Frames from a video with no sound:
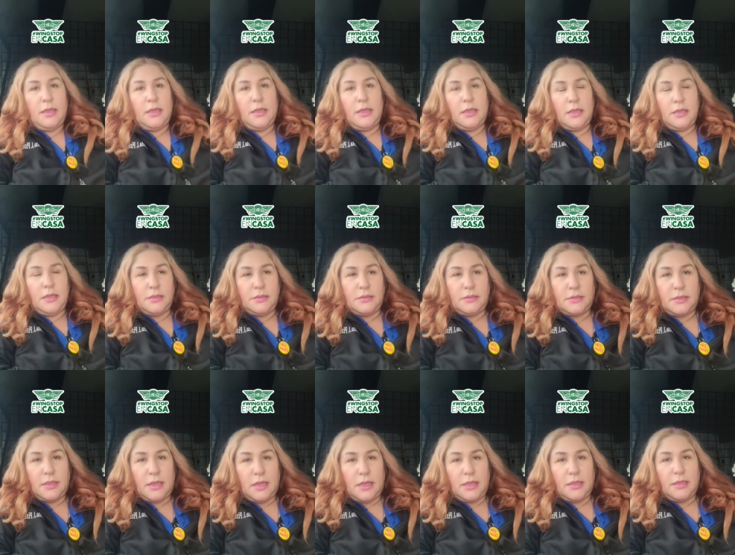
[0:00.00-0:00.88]

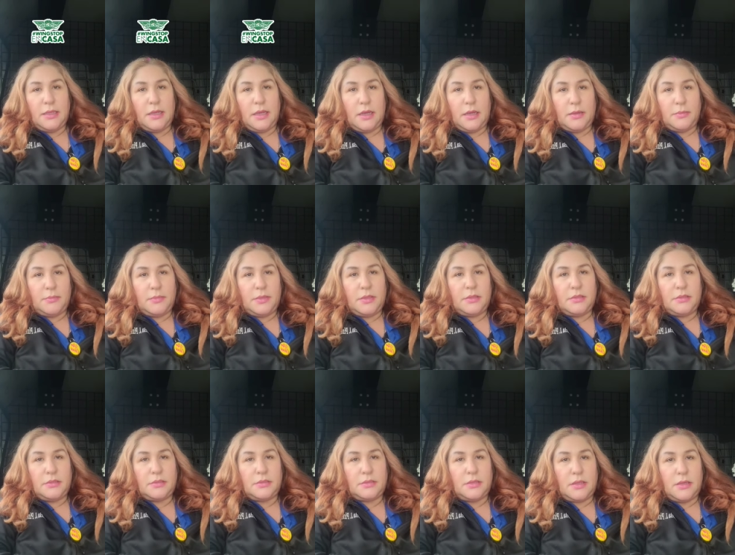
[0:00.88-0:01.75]
and i got me
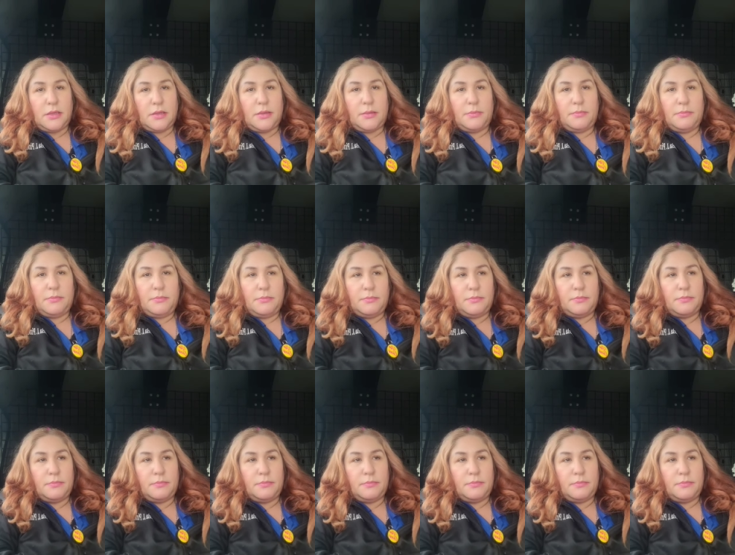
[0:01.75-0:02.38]
some